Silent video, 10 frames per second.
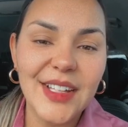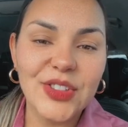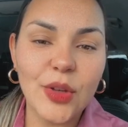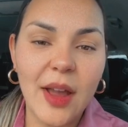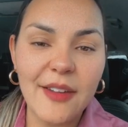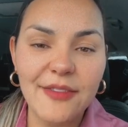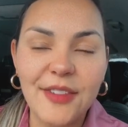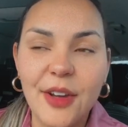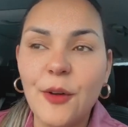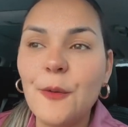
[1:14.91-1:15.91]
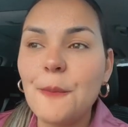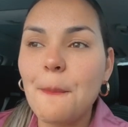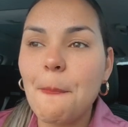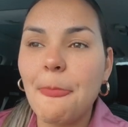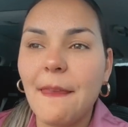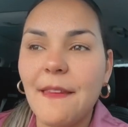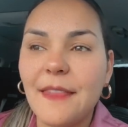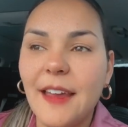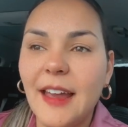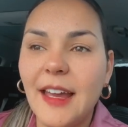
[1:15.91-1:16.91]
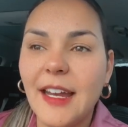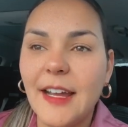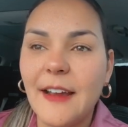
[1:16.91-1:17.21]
So I felt that